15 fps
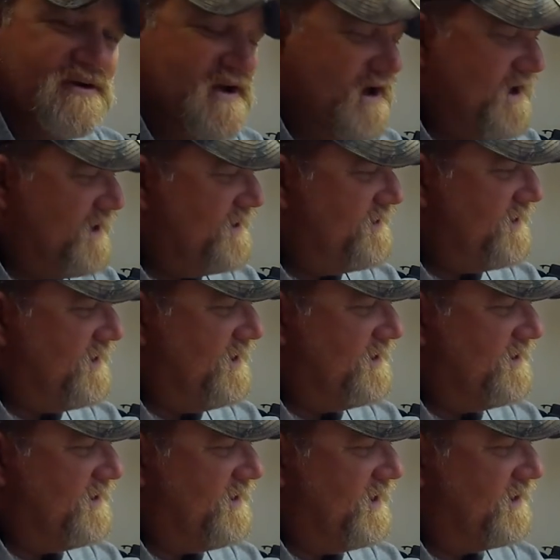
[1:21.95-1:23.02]
head and
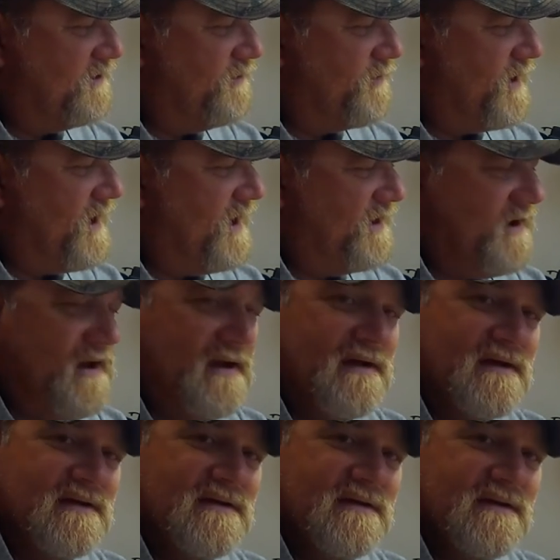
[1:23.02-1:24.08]
the yellow body
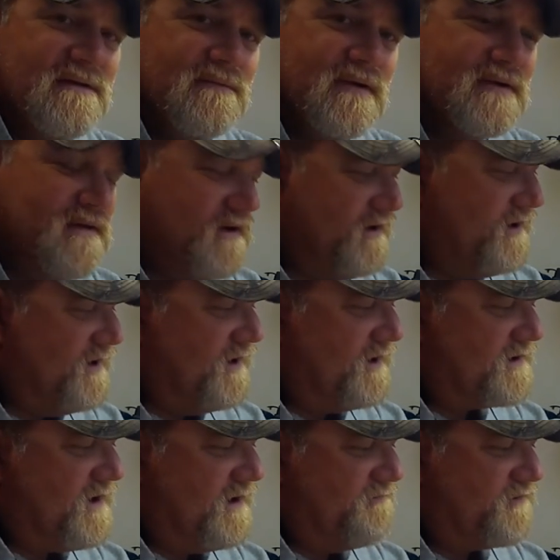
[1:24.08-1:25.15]
with the
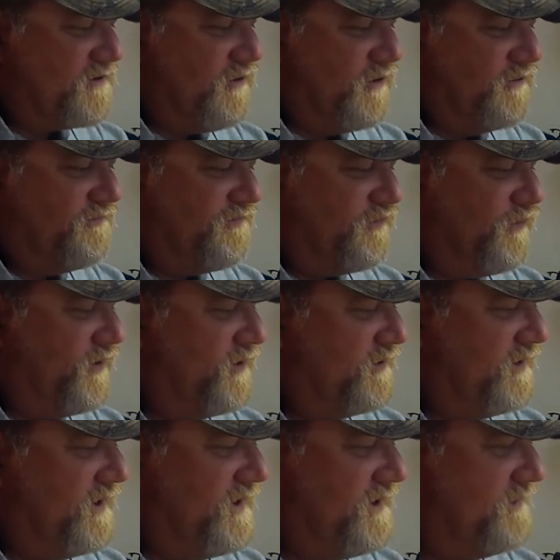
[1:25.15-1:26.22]
kind of gold foil
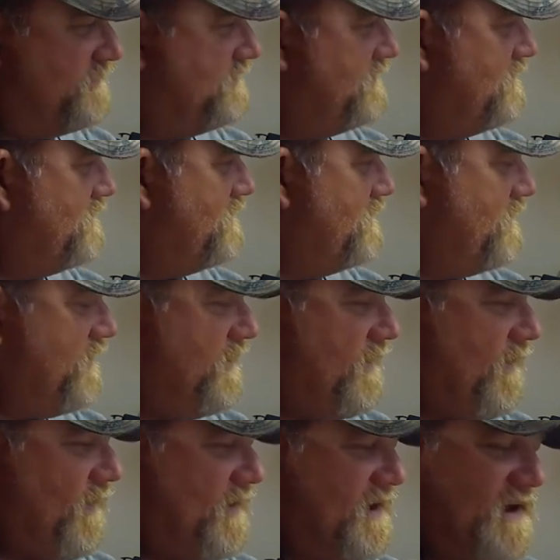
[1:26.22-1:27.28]
in it
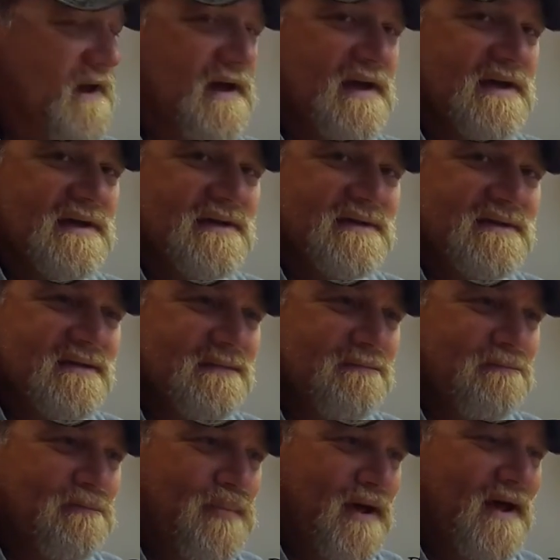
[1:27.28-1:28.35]
is,
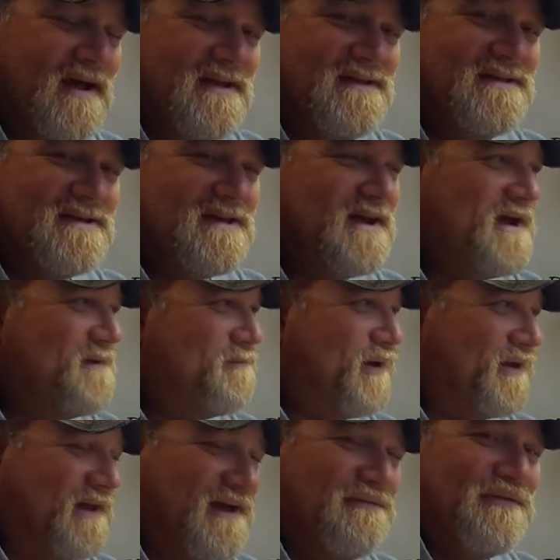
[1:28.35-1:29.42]

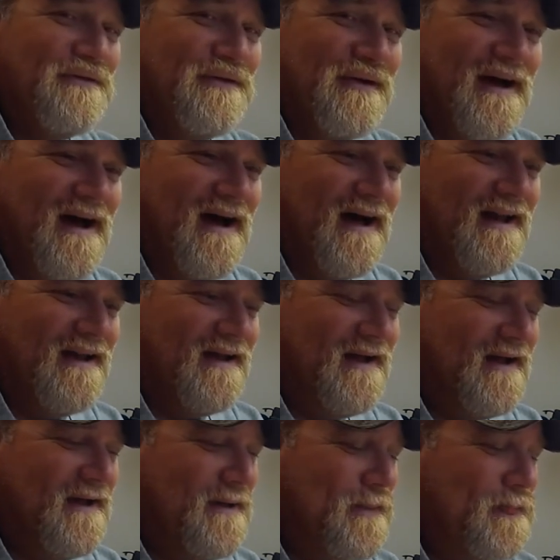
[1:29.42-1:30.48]
believe it or not,
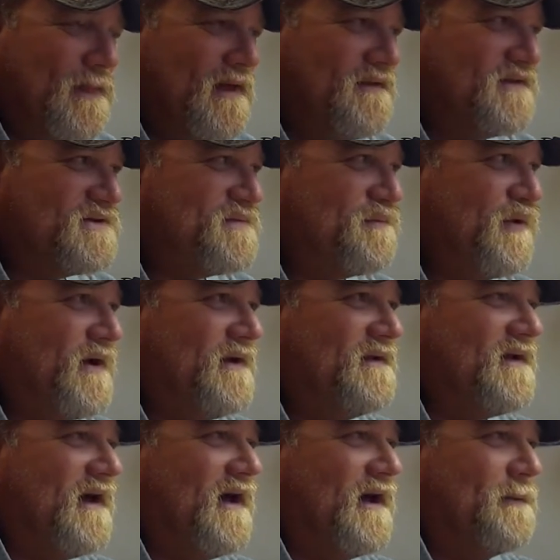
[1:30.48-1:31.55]
in the
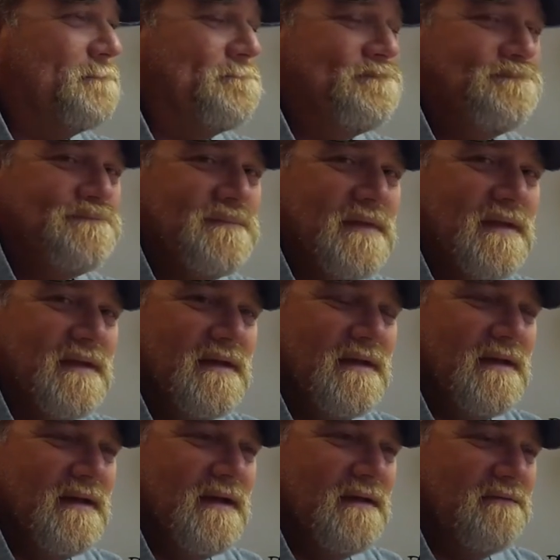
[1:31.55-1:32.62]
springtime,
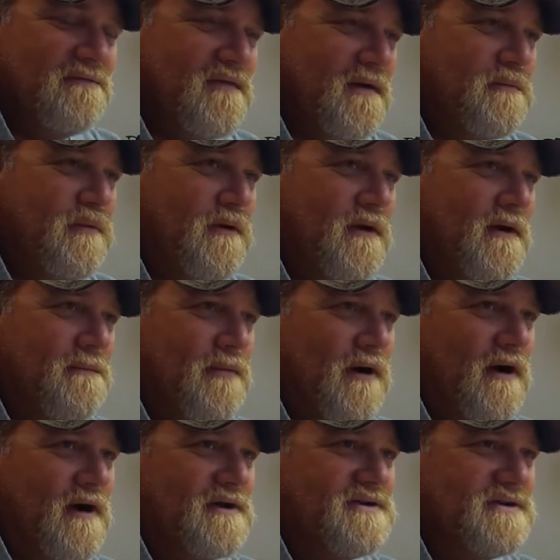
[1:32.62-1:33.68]
February,
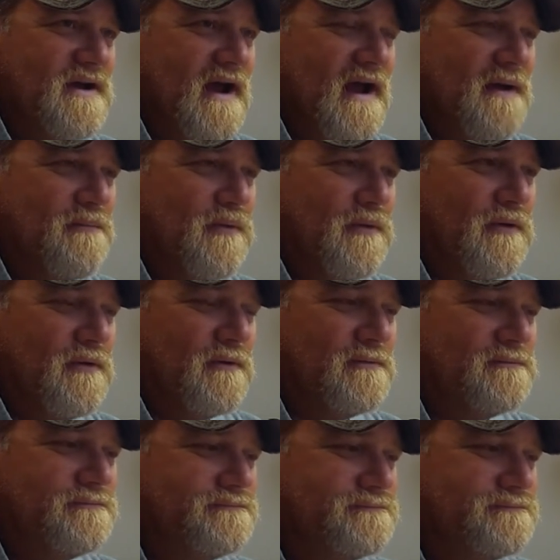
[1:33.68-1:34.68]
March, April,